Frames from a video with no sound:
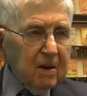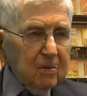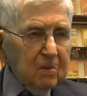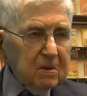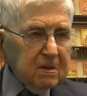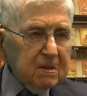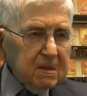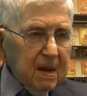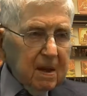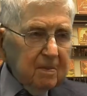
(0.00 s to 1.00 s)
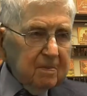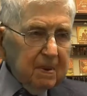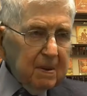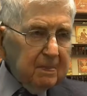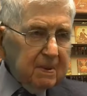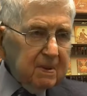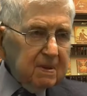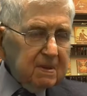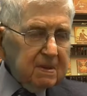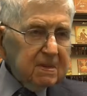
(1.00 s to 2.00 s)
were the same people
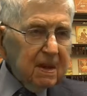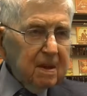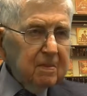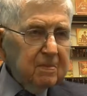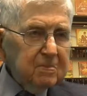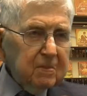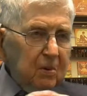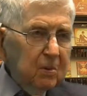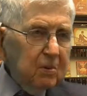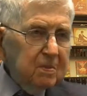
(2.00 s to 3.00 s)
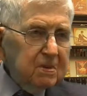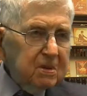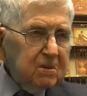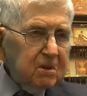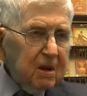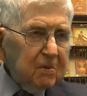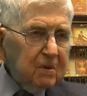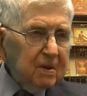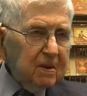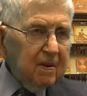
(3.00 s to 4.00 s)
in the same homes in general